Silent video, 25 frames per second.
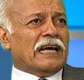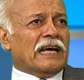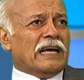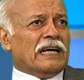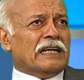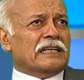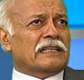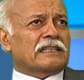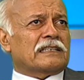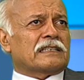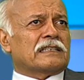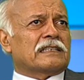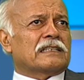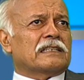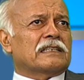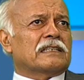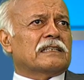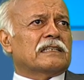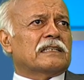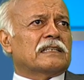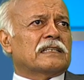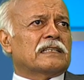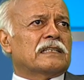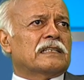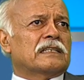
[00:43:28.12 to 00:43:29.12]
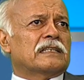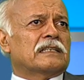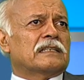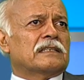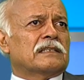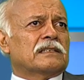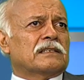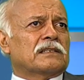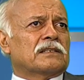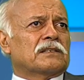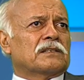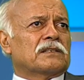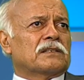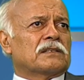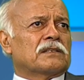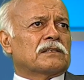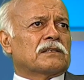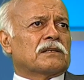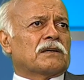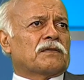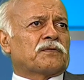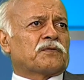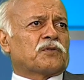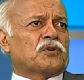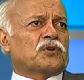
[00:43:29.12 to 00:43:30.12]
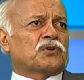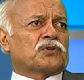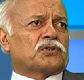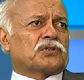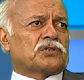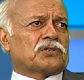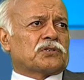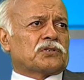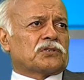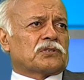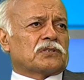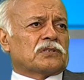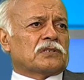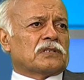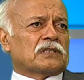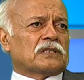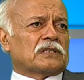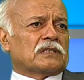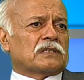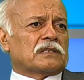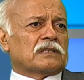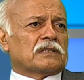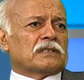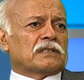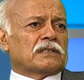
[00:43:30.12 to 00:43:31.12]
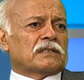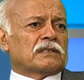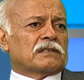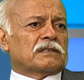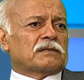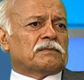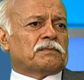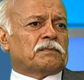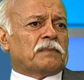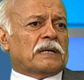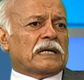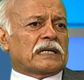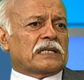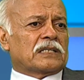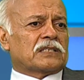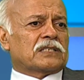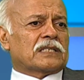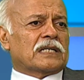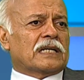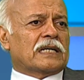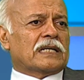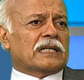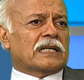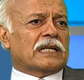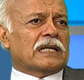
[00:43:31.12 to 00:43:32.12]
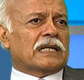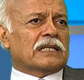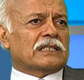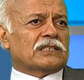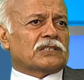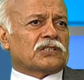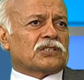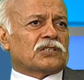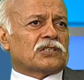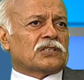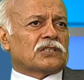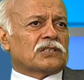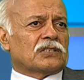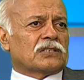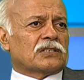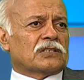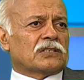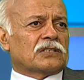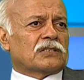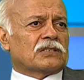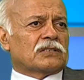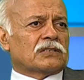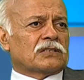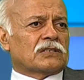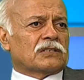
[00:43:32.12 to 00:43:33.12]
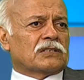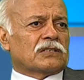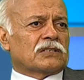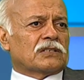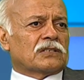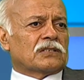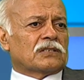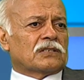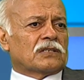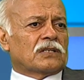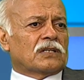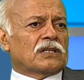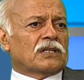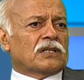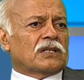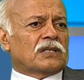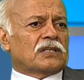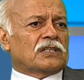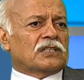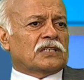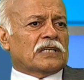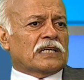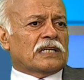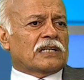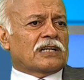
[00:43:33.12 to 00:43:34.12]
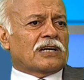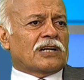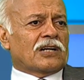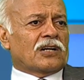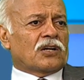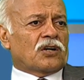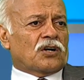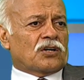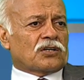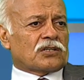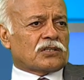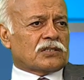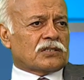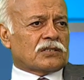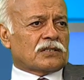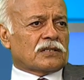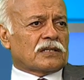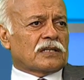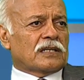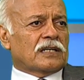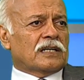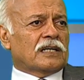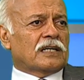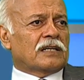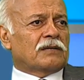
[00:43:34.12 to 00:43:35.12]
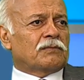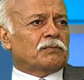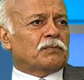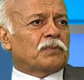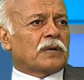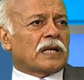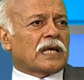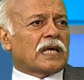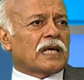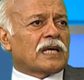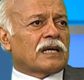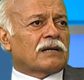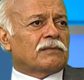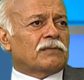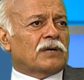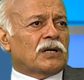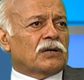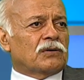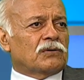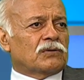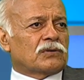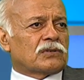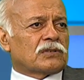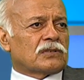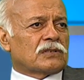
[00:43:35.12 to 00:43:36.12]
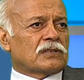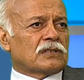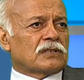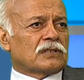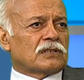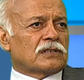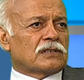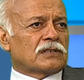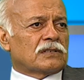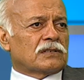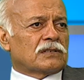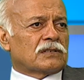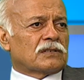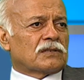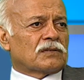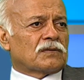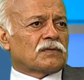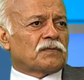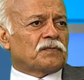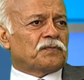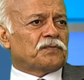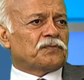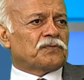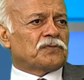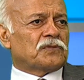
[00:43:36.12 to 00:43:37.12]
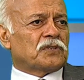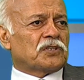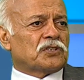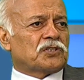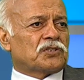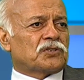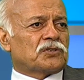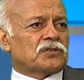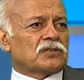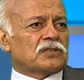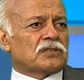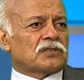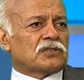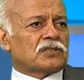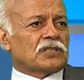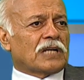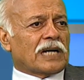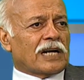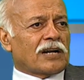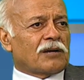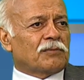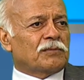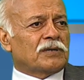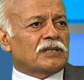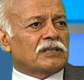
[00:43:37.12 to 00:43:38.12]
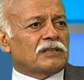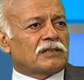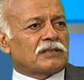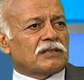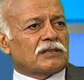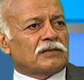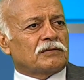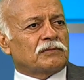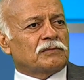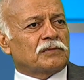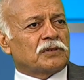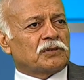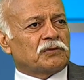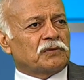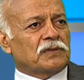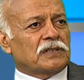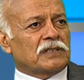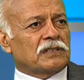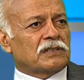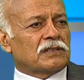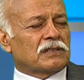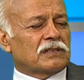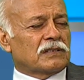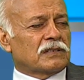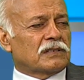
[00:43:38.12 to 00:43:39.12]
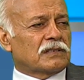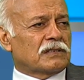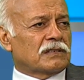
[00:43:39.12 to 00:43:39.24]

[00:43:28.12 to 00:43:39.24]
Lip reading: And of course, Pakistan has done a lot in bringing about this settlement between